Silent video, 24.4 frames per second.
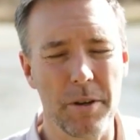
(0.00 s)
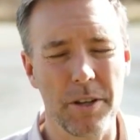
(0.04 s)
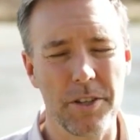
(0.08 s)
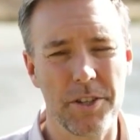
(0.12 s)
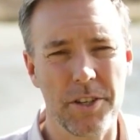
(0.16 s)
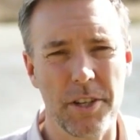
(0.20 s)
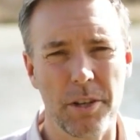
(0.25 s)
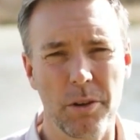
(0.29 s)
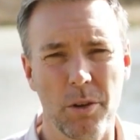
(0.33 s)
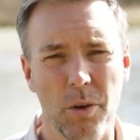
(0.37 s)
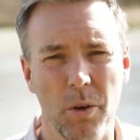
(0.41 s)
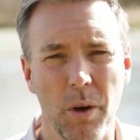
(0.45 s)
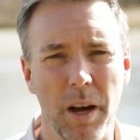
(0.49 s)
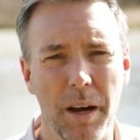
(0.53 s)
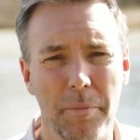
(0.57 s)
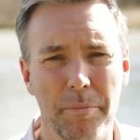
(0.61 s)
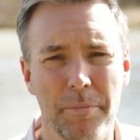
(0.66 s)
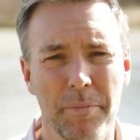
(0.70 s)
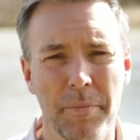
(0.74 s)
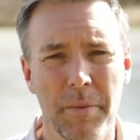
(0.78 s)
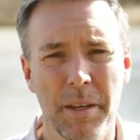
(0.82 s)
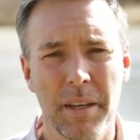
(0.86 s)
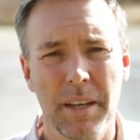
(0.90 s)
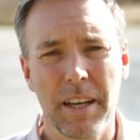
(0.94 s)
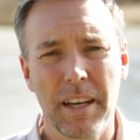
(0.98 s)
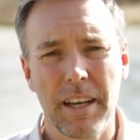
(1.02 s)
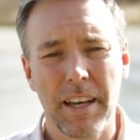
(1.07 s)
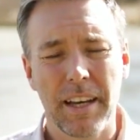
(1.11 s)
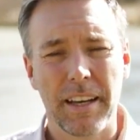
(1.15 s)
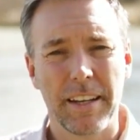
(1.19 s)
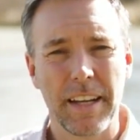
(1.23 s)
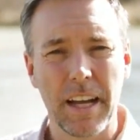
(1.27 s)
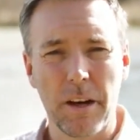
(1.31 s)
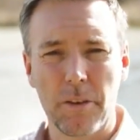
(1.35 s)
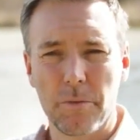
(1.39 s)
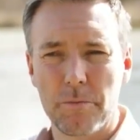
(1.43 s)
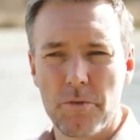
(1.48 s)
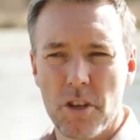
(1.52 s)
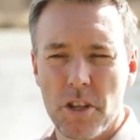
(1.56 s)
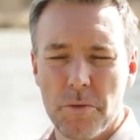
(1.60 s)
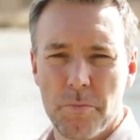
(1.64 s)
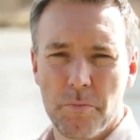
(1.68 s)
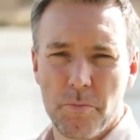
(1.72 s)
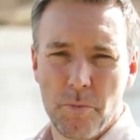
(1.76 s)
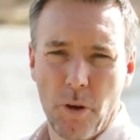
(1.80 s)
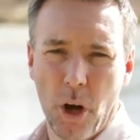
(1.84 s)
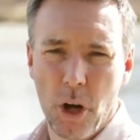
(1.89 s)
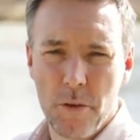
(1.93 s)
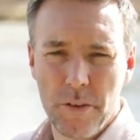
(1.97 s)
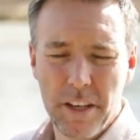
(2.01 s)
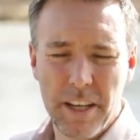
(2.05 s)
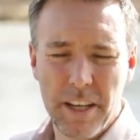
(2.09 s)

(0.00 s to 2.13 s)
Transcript: the Prime Minister grew up. Now, just